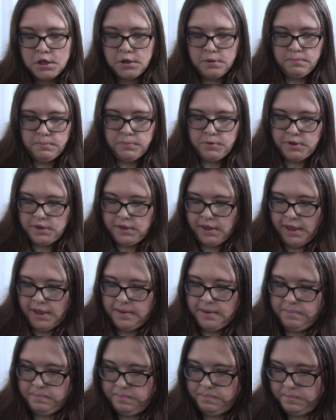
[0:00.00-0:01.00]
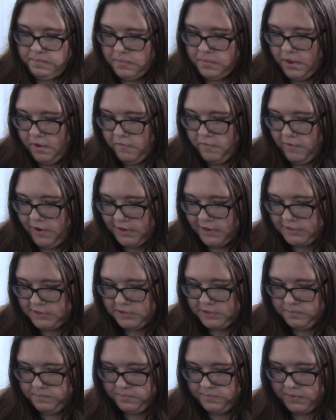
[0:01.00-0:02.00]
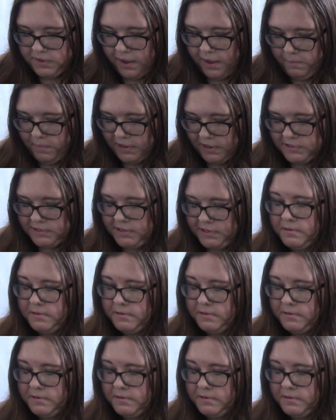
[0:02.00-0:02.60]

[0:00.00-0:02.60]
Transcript: But yay. Right, you get a magazine,